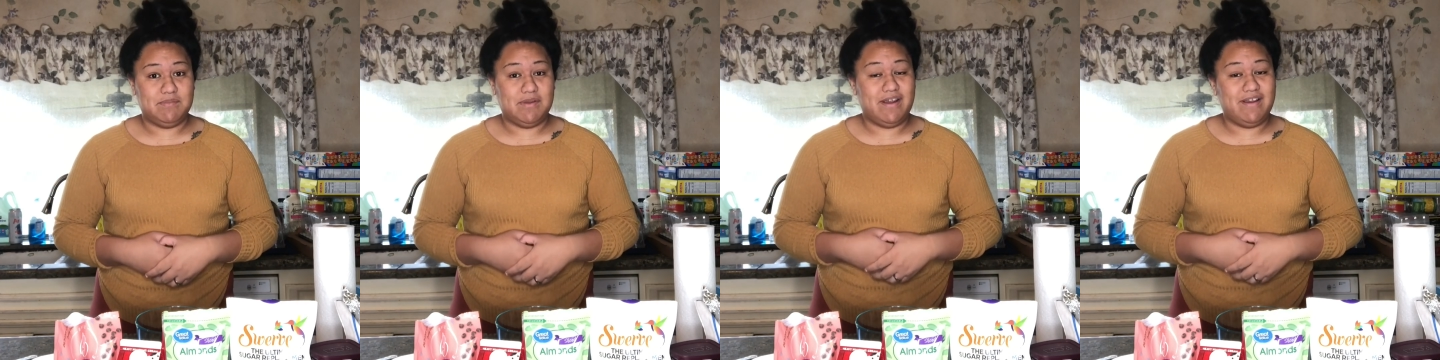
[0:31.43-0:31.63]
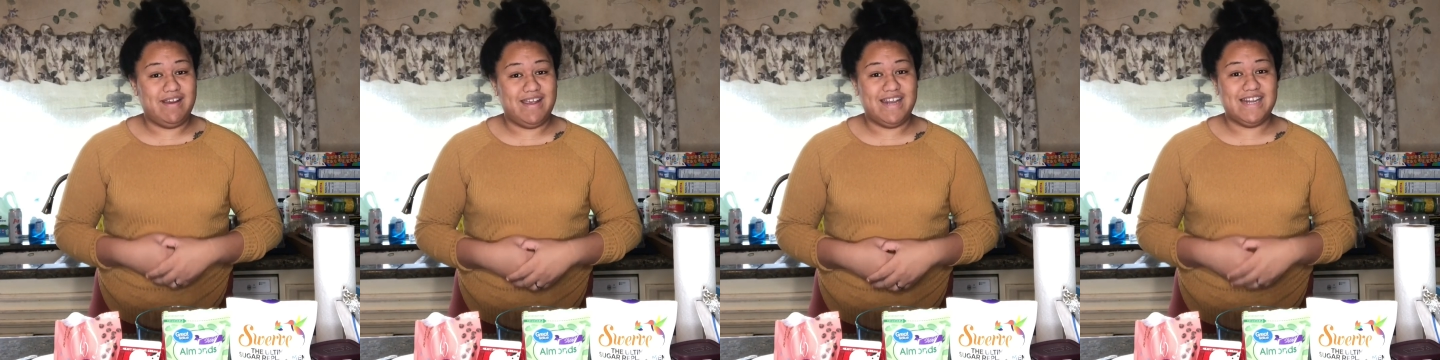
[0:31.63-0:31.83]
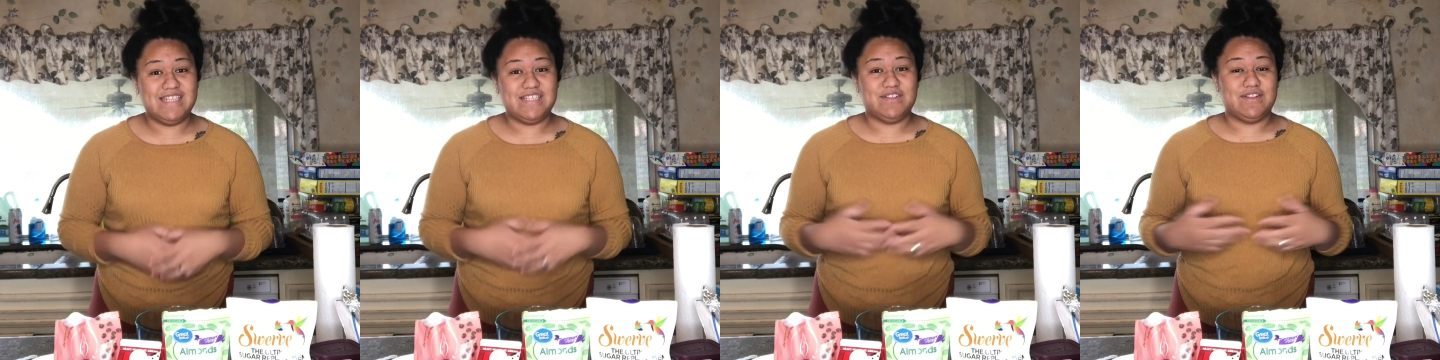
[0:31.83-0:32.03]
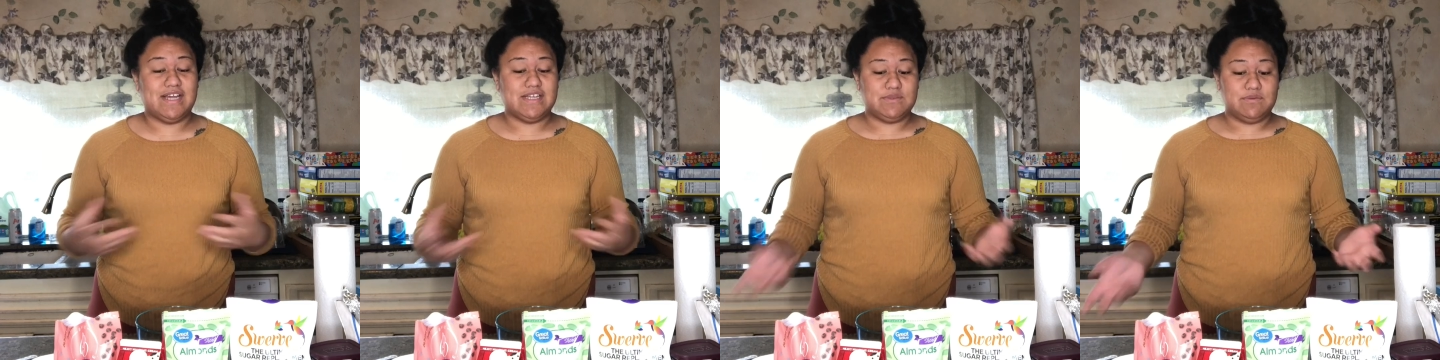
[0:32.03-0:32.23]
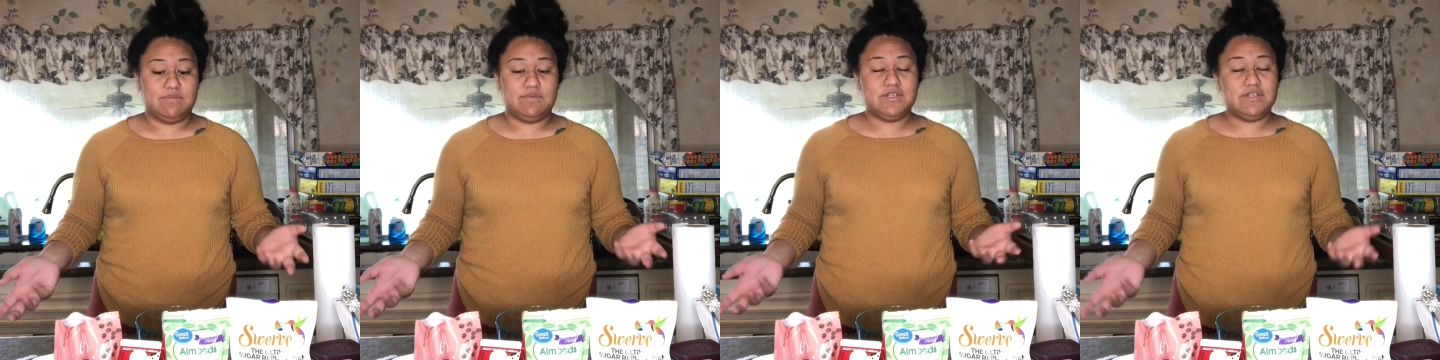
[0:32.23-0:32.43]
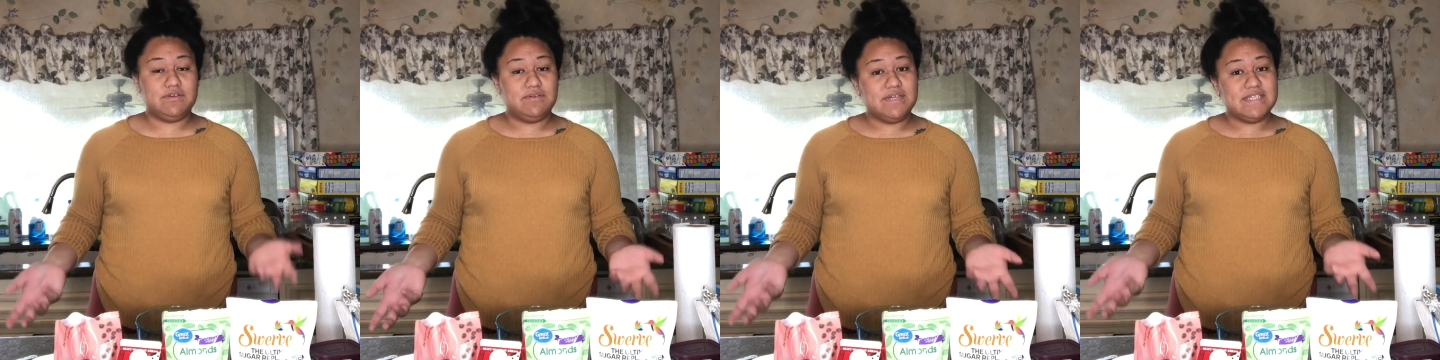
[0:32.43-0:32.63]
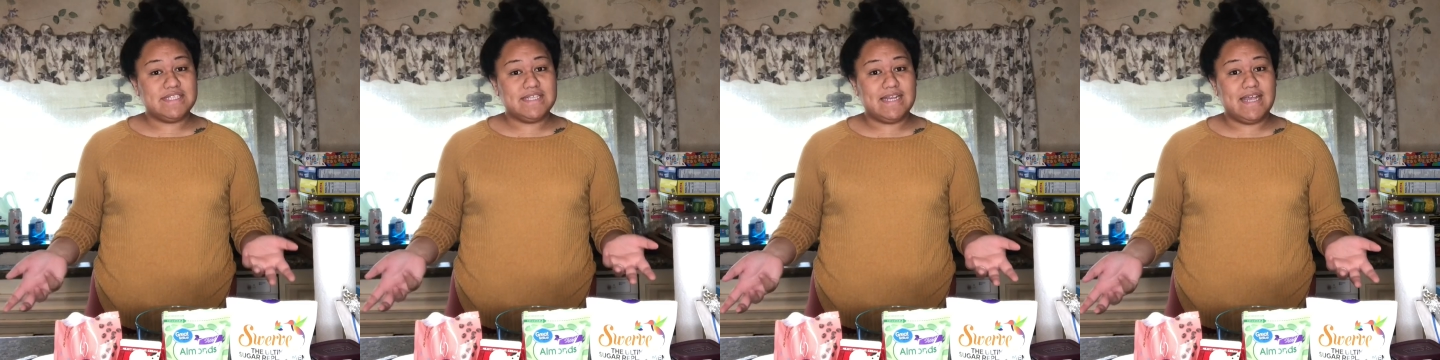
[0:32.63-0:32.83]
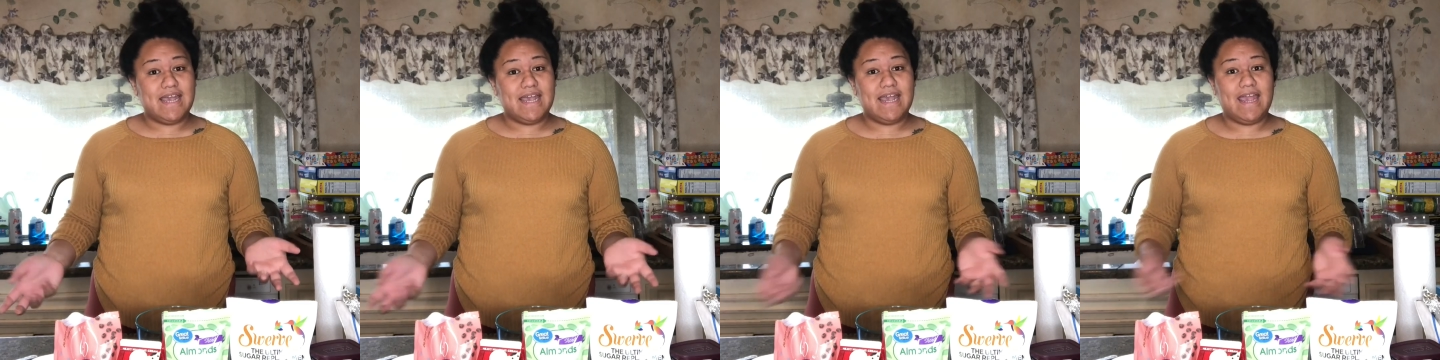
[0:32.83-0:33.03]
Alrighty, so that's what we're doing
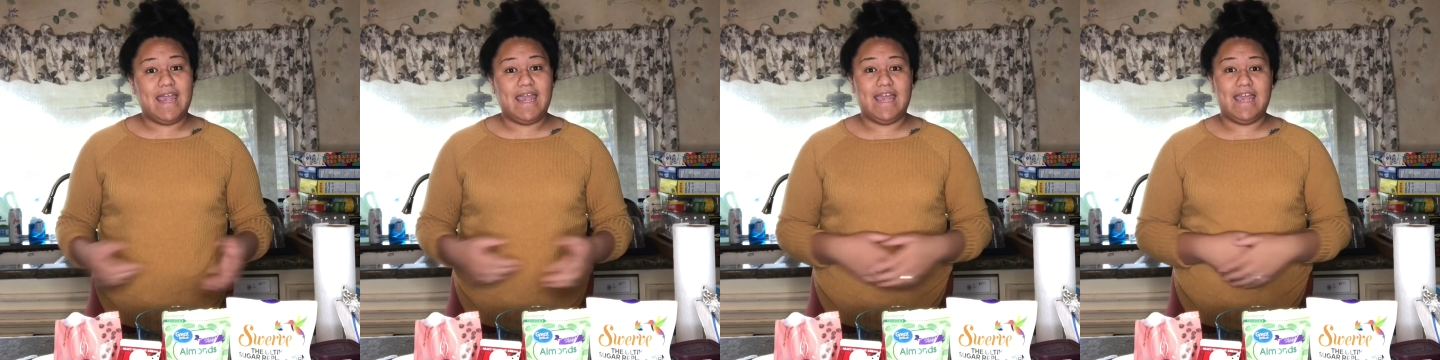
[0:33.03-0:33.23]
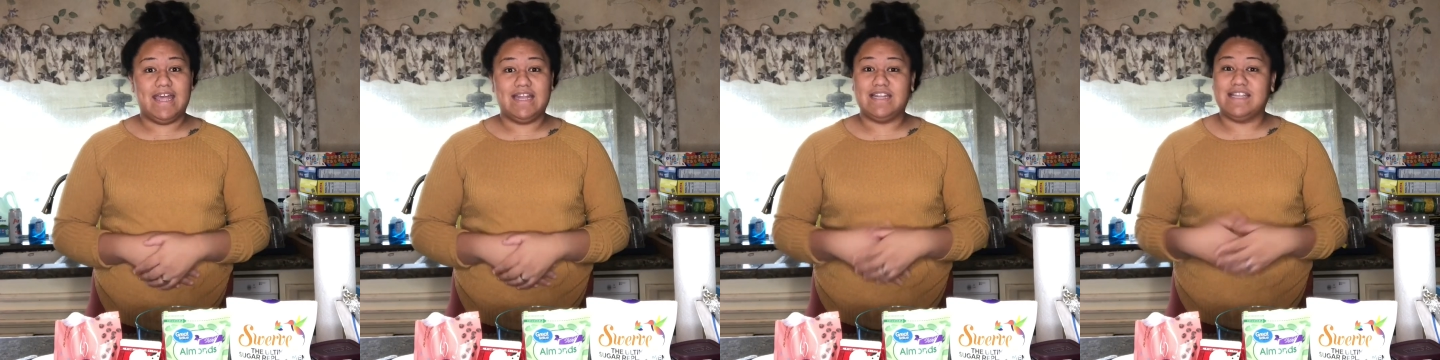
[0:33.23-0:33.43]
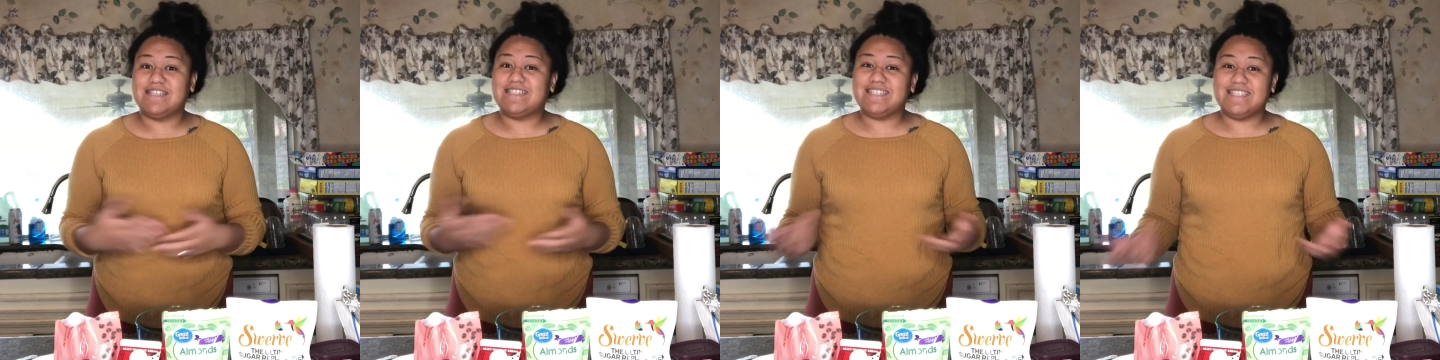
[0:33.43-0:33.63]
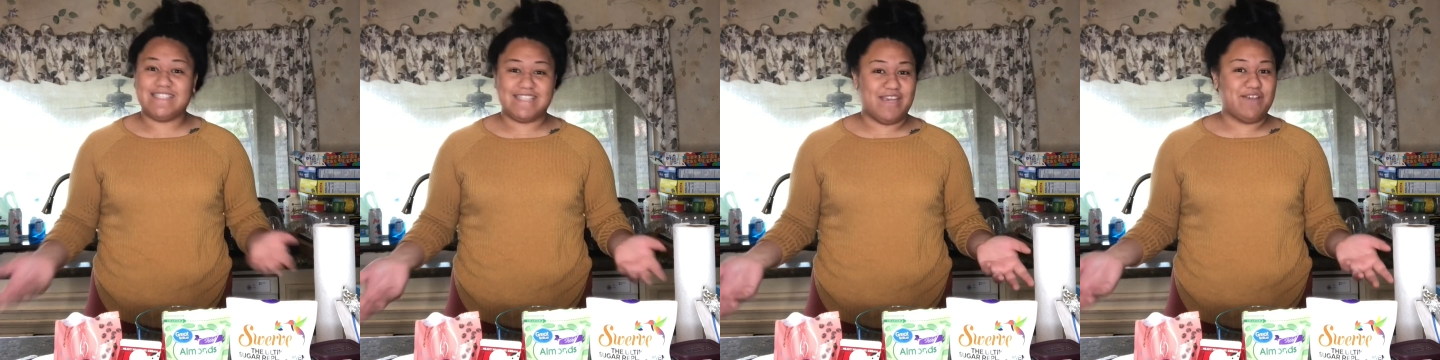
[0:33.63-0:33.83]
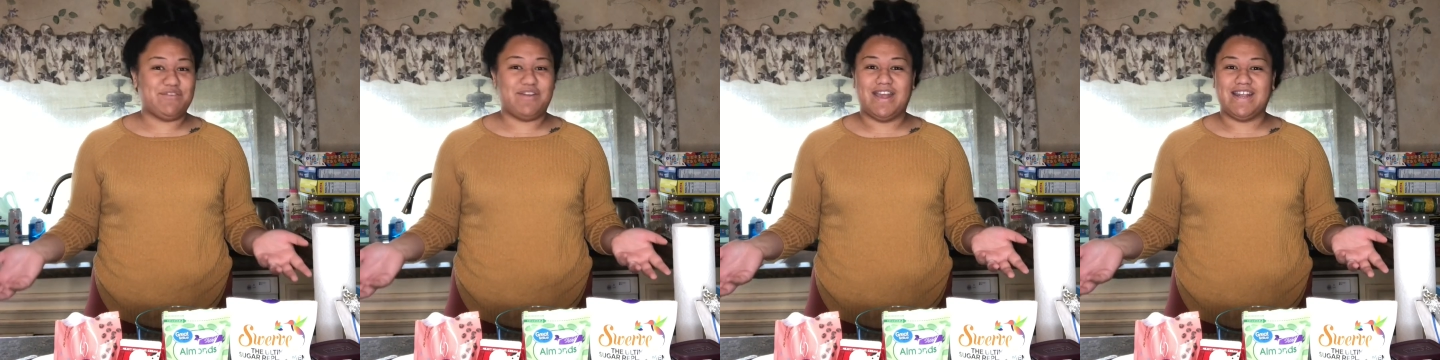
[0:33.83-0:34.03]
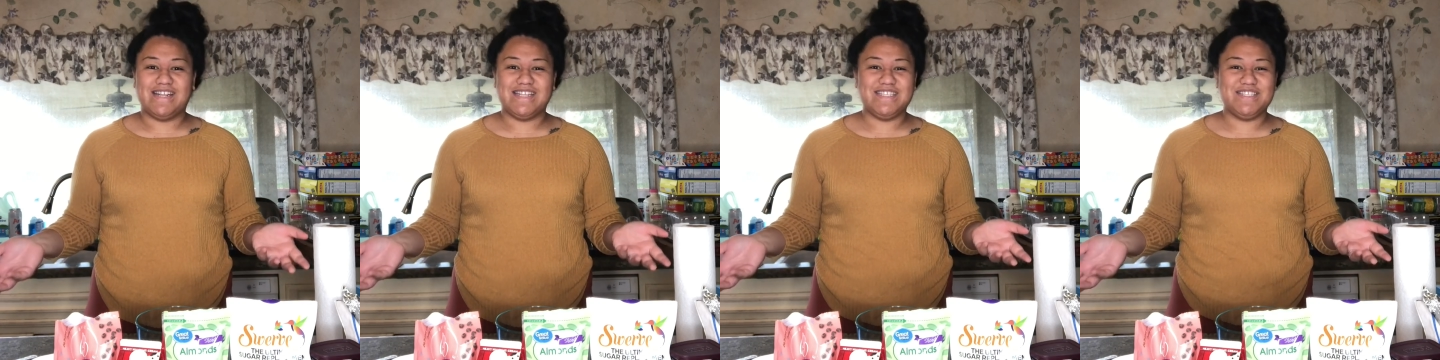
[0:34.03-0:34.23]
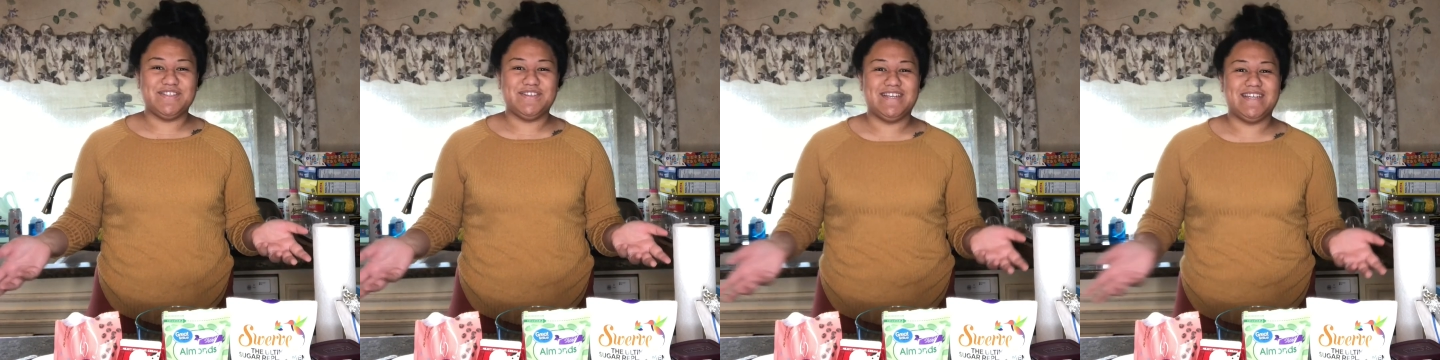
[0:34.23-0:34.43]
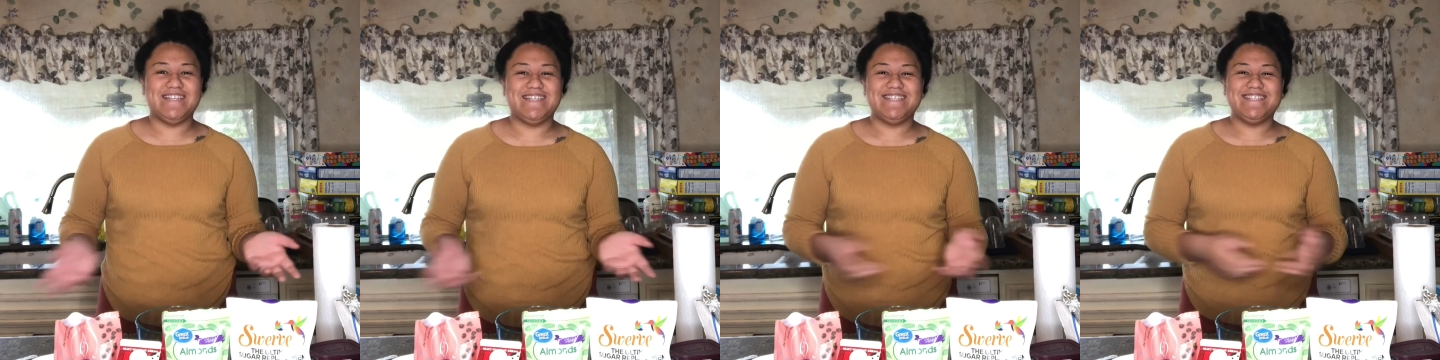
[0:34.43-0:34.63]
today, and let's just get right into
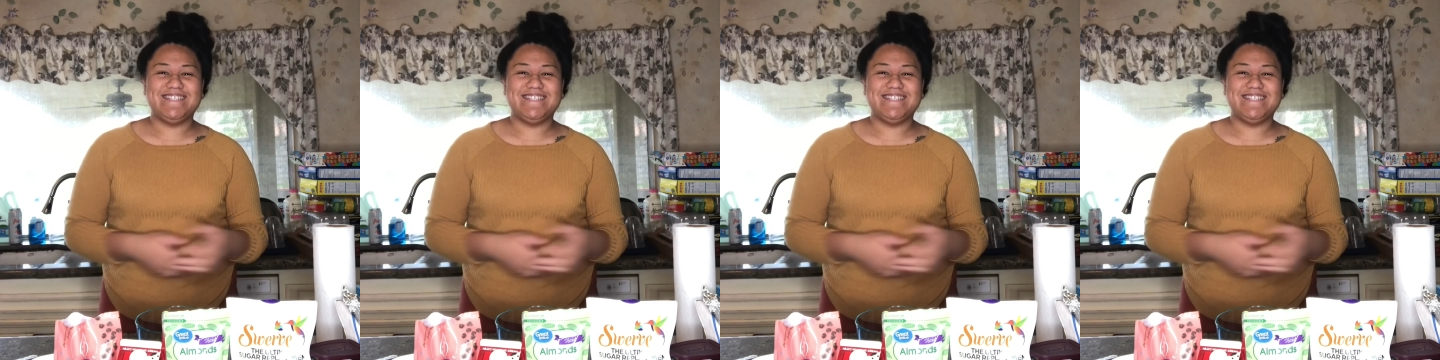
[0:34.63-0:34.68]
it.